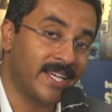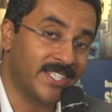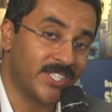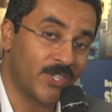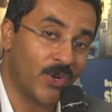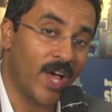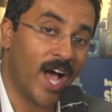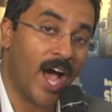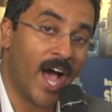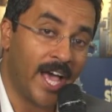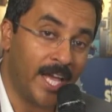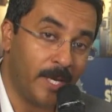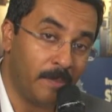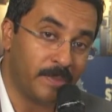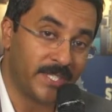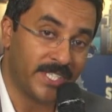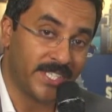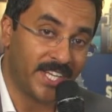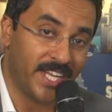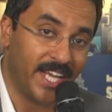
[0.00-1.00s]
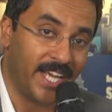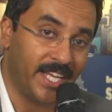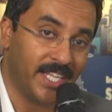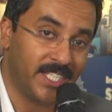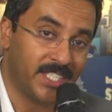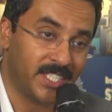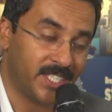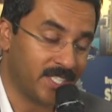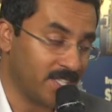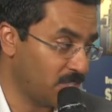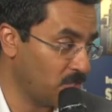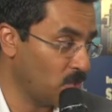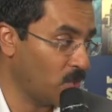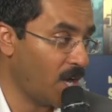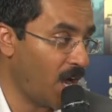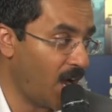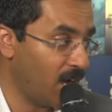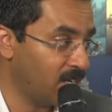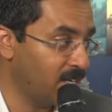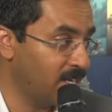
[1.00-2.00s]
it's on a hype stage. So
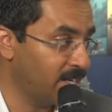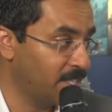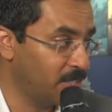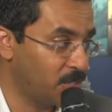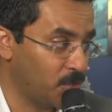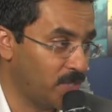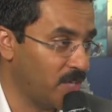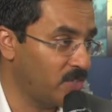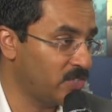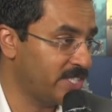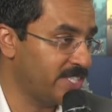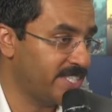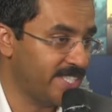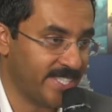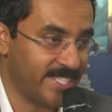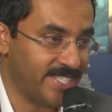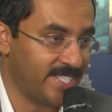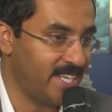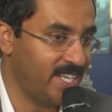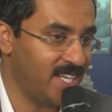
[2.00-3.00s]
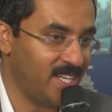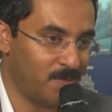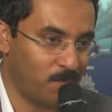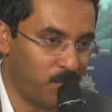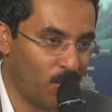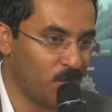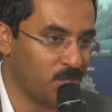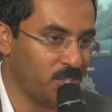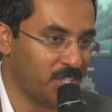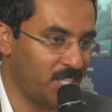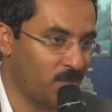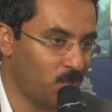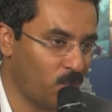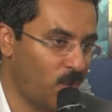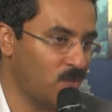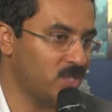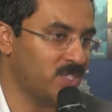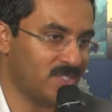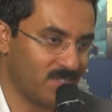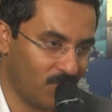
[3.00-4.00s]
Gartner in 2016, blockchain
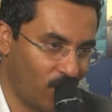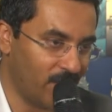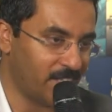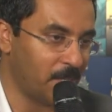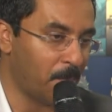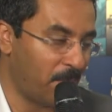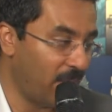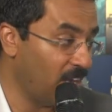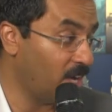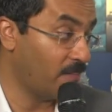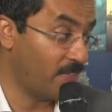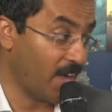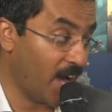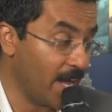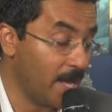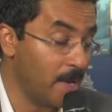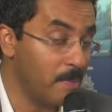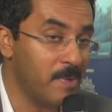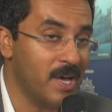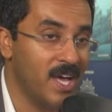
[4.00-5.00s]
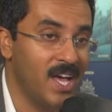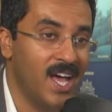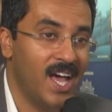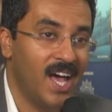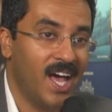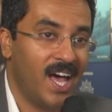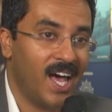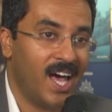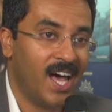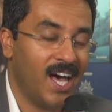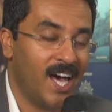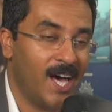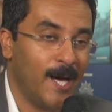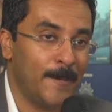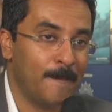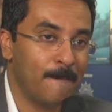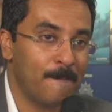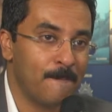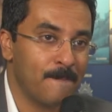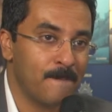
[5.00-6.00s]
was at the peak of hype.
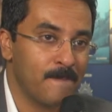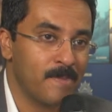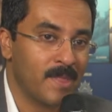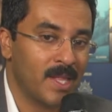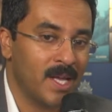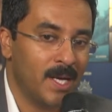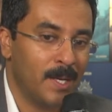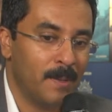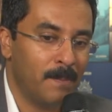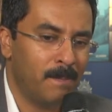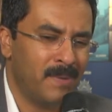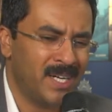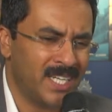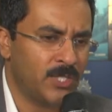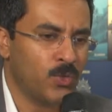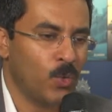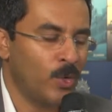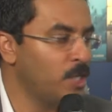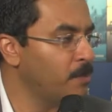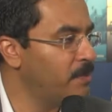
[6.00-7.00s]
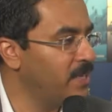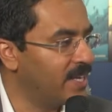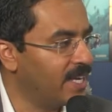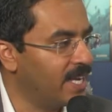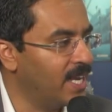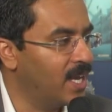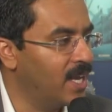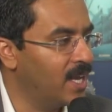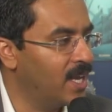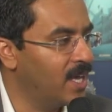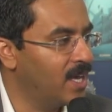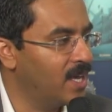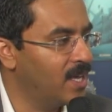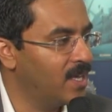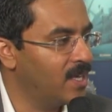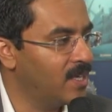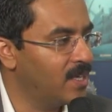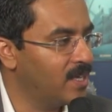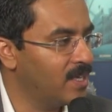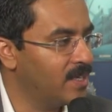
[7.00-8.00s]
But it's going to be real,
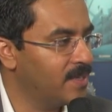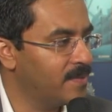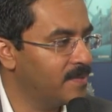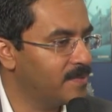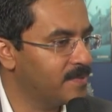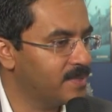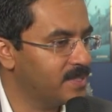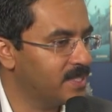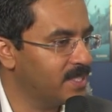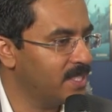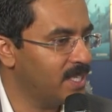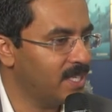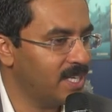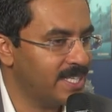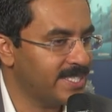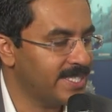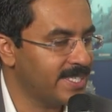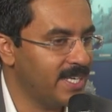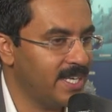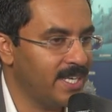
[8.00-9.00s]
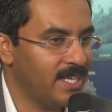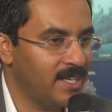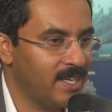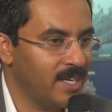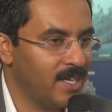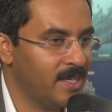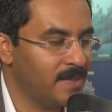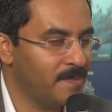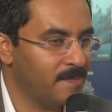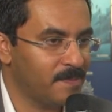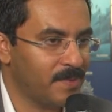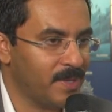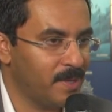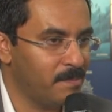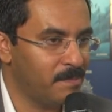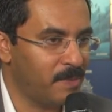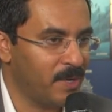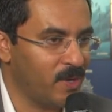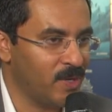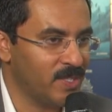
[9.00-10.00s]
Leslie,
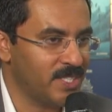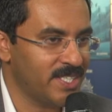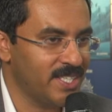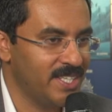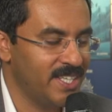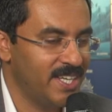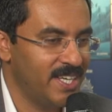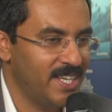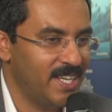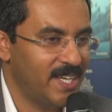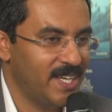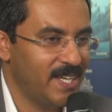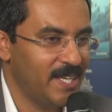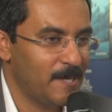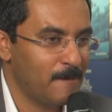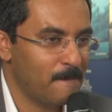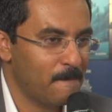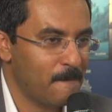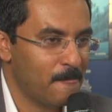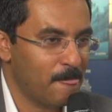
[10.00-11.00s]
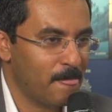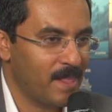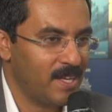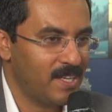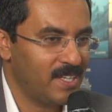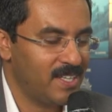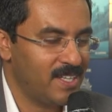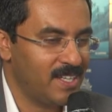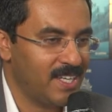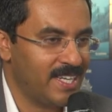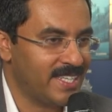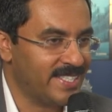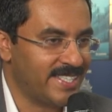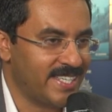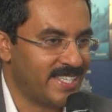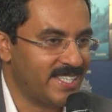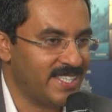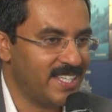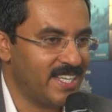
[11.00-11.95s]
because, like I said,